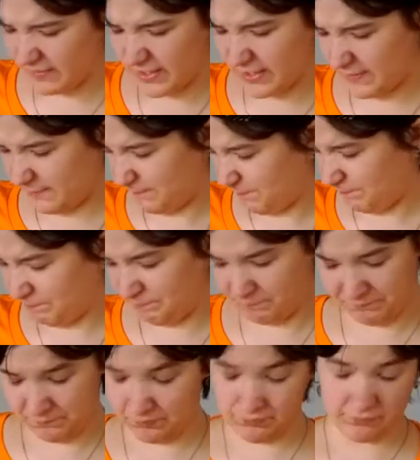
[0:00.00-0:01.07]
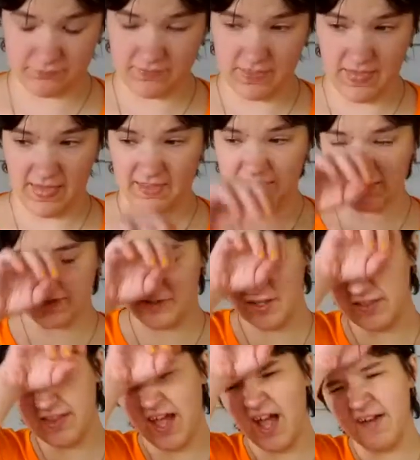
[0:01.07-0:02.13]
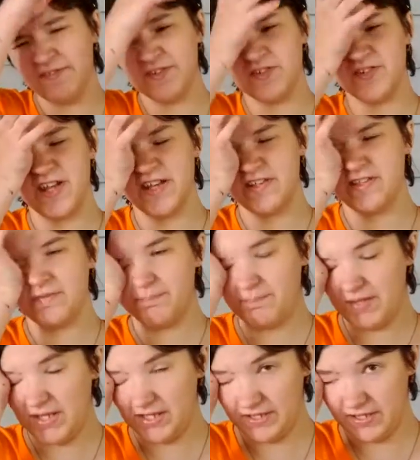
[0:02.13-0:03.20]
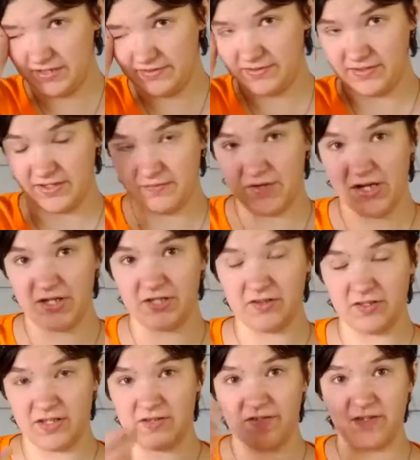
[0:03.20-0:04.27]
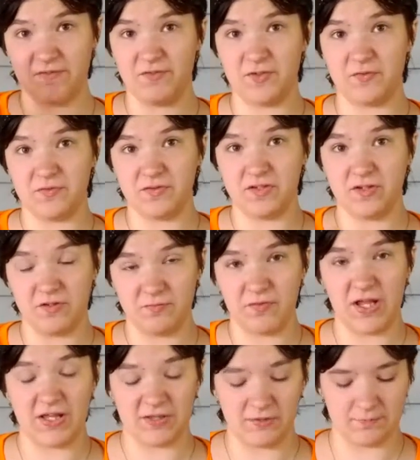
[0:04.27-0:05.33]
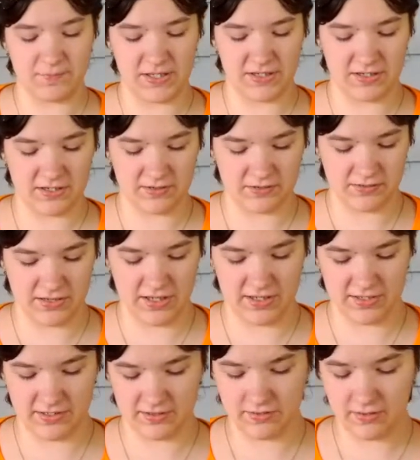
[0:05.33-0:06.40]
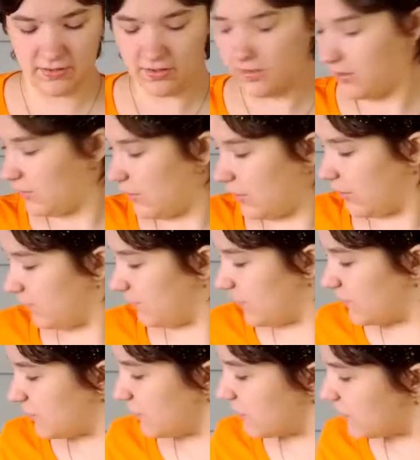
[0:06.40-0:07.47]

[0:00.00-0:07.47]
like and you get the aftertaste of peanuts, like regular, as if you took a regular peanut and ate it. Um, this one